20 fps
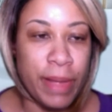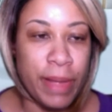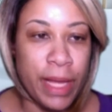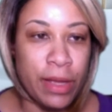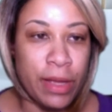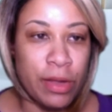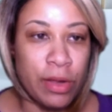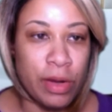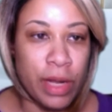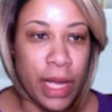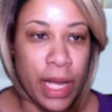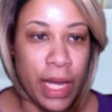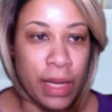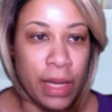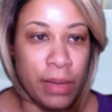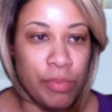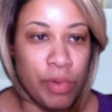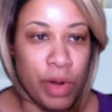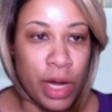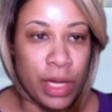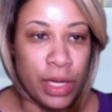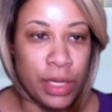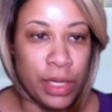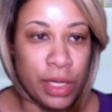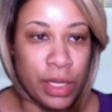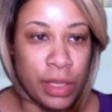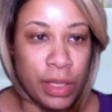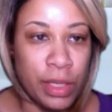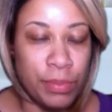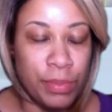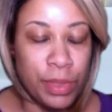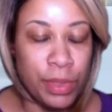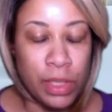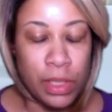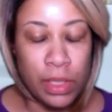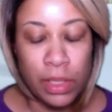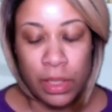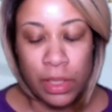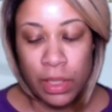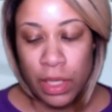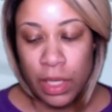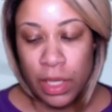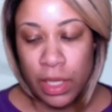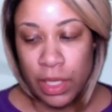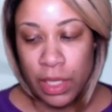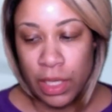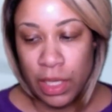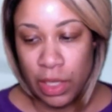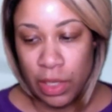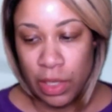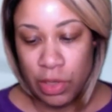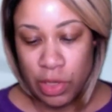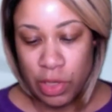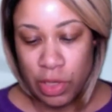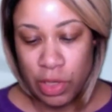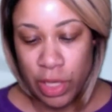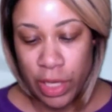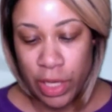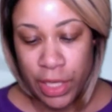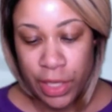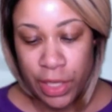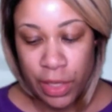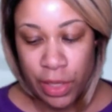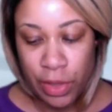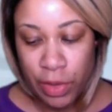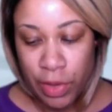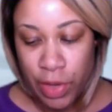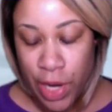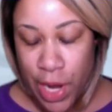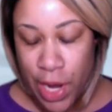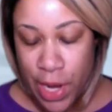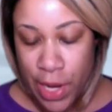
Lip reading: Baker had brought it up earlier,